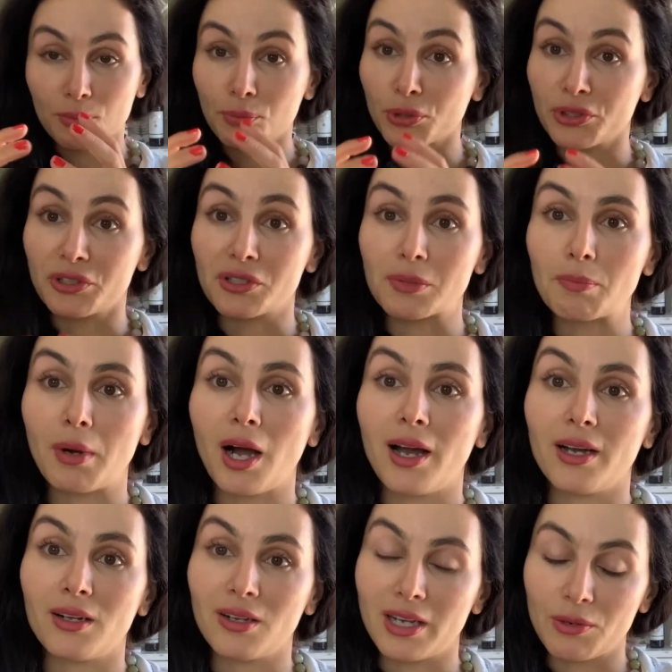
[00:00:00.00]
produce
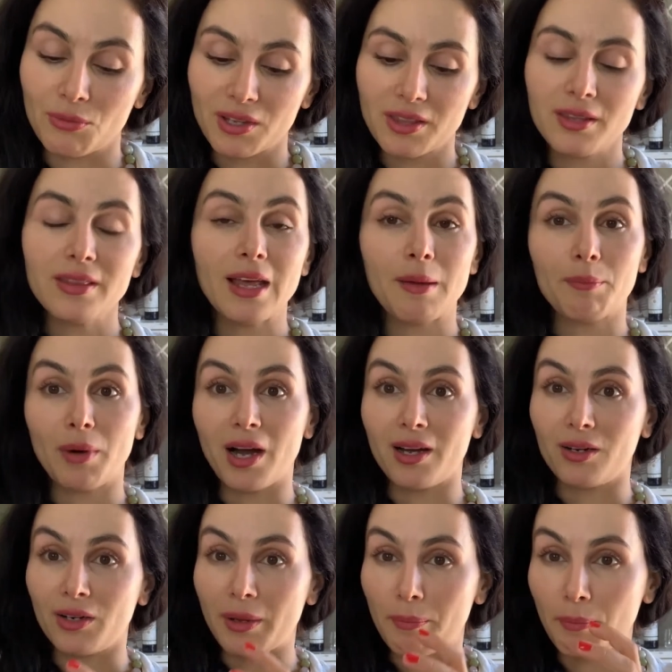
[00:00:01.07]
bile, and within that
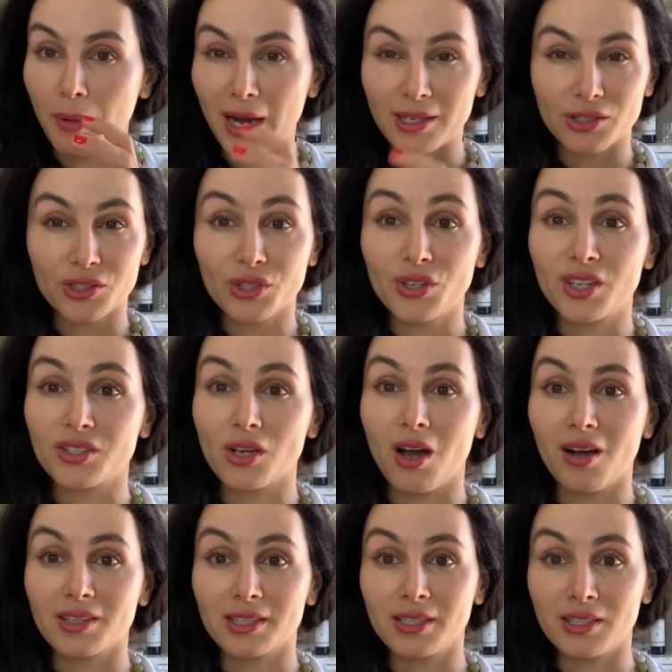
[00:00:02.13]
bile, it binds to the
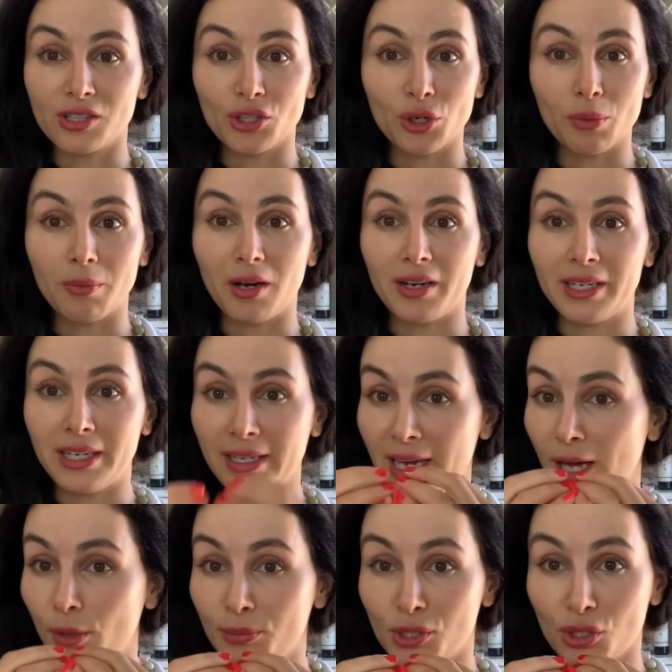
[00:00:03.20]
toxins in your body and
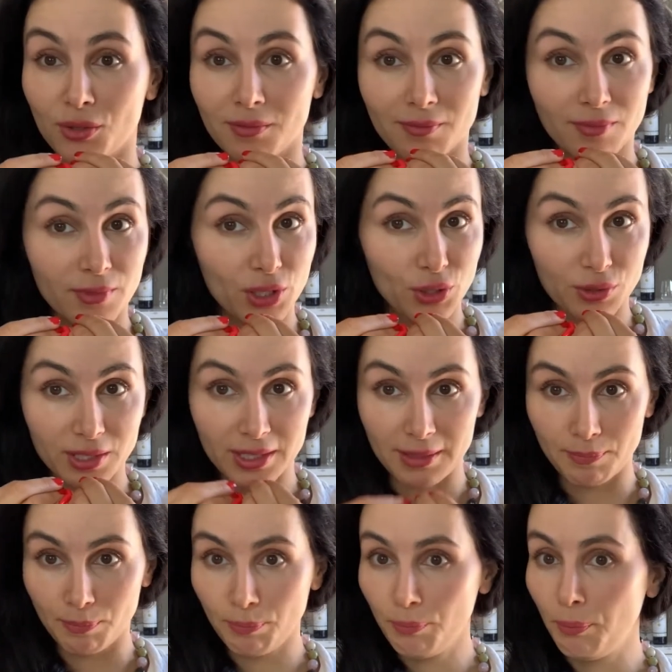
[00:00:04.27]
helps you
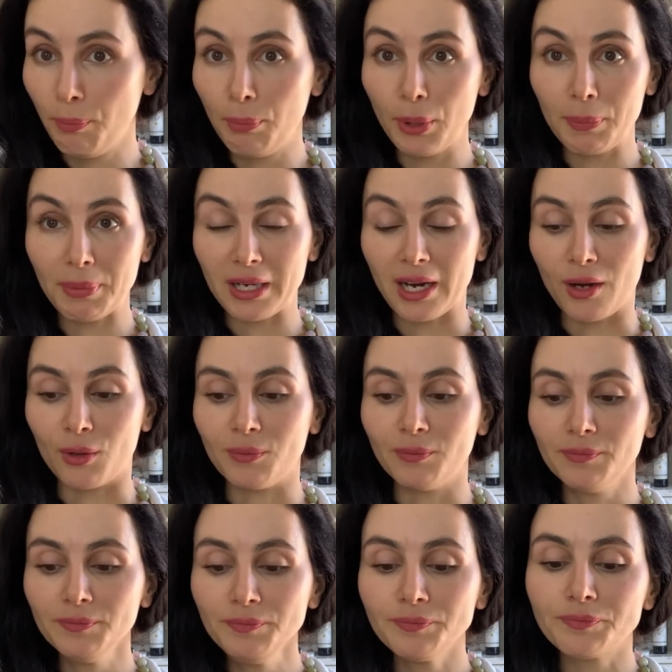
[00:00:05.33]
poop it out.
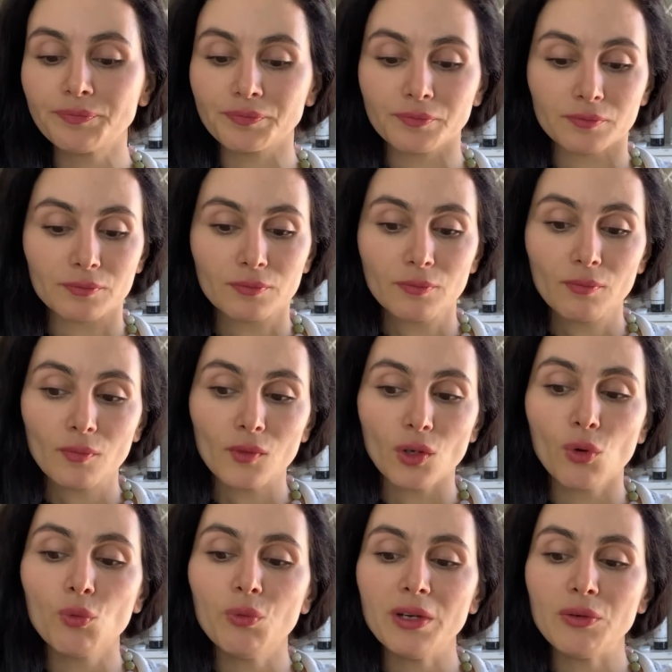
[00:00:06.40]

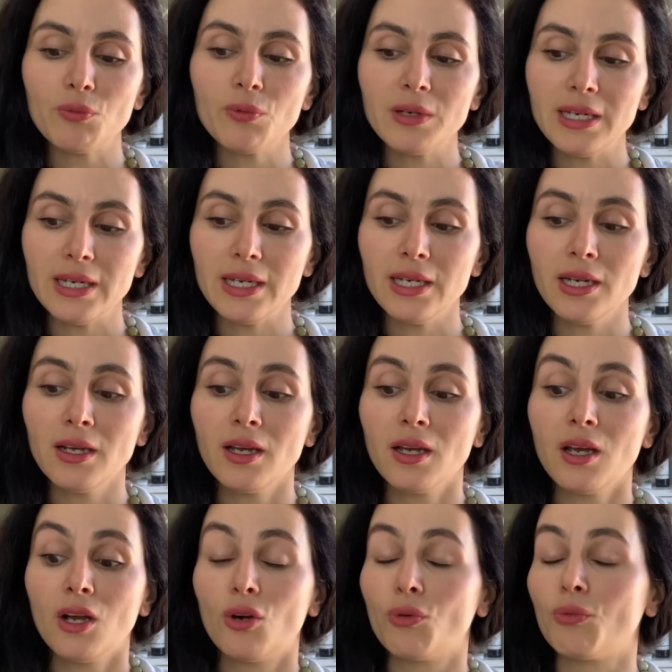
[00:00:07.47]
When we
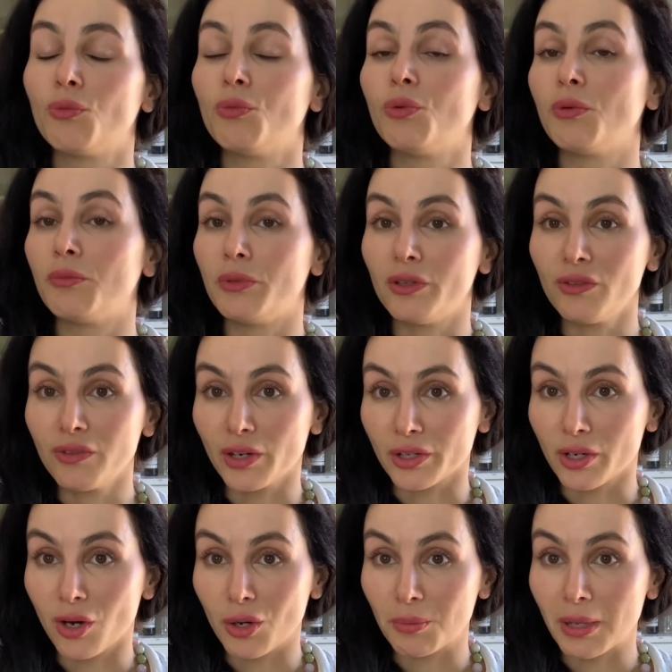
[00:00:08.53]
remove our
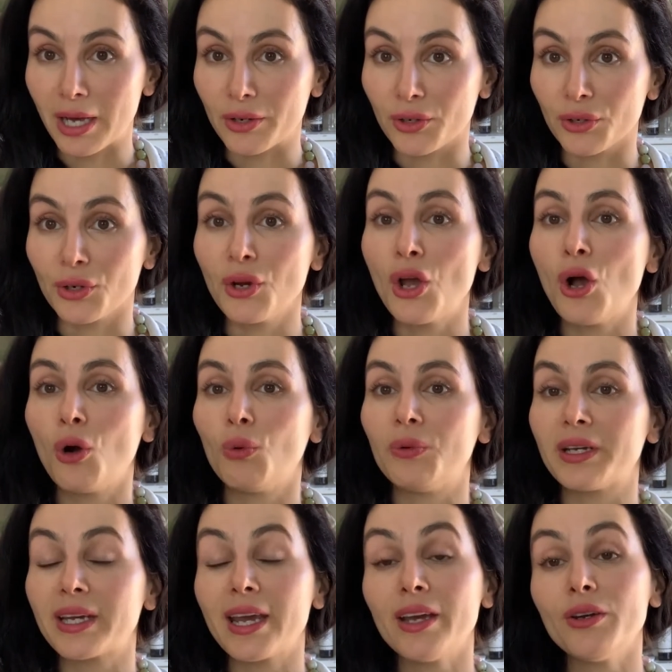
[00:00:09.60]
gallbladder, we
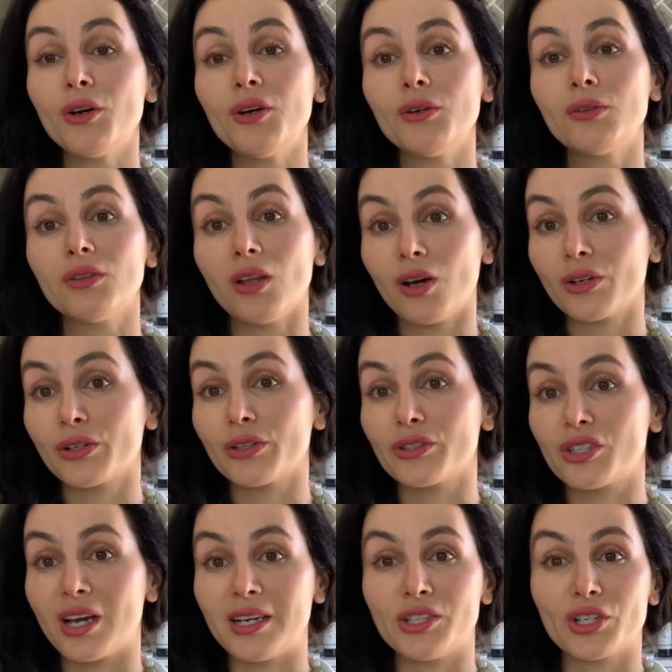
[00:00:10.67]
can no longer
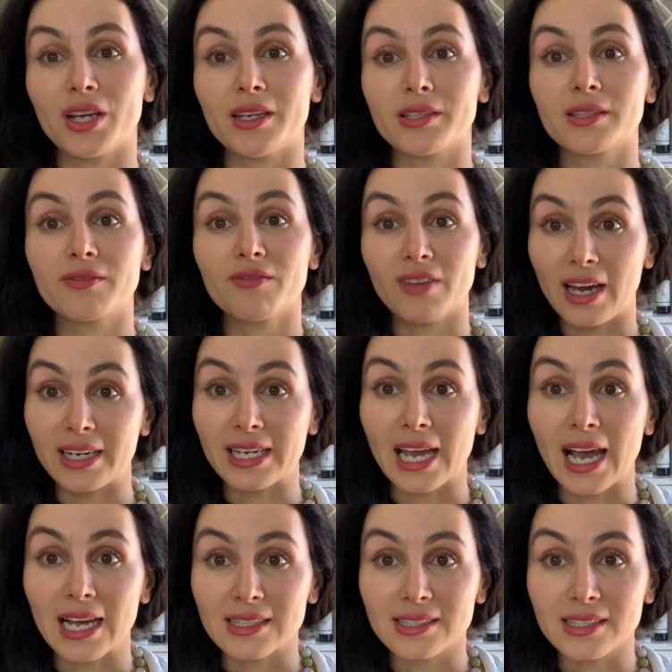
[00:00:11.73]
digest fatty
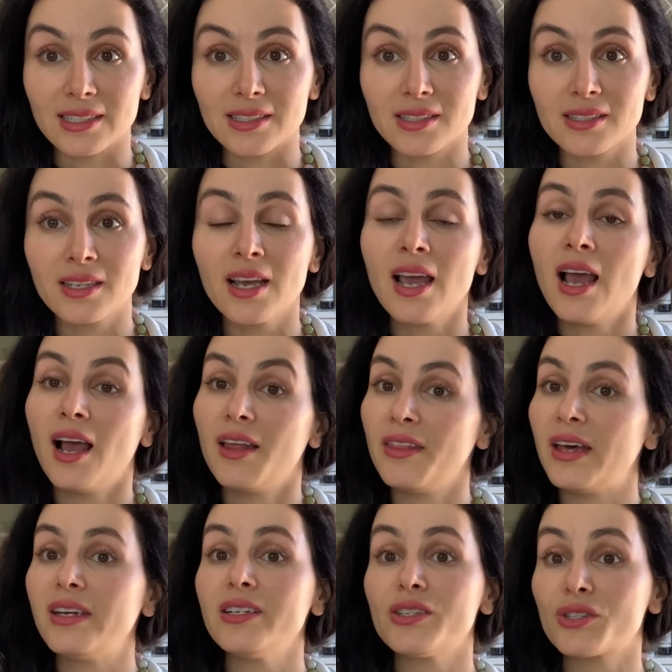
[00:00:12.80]
acids, and
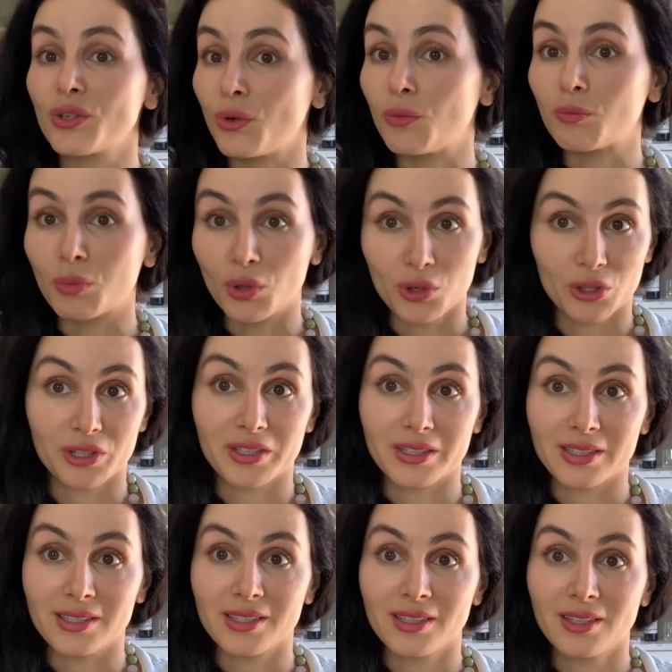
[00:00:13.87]
that is so
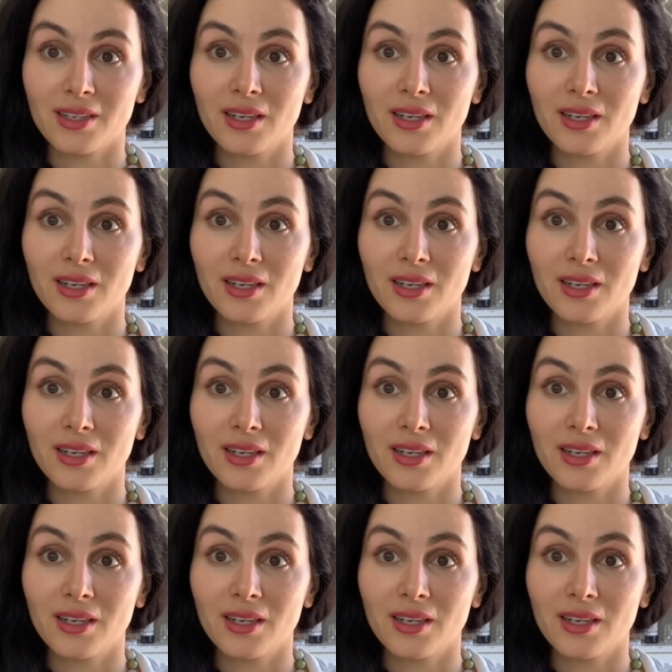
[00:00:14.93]
important.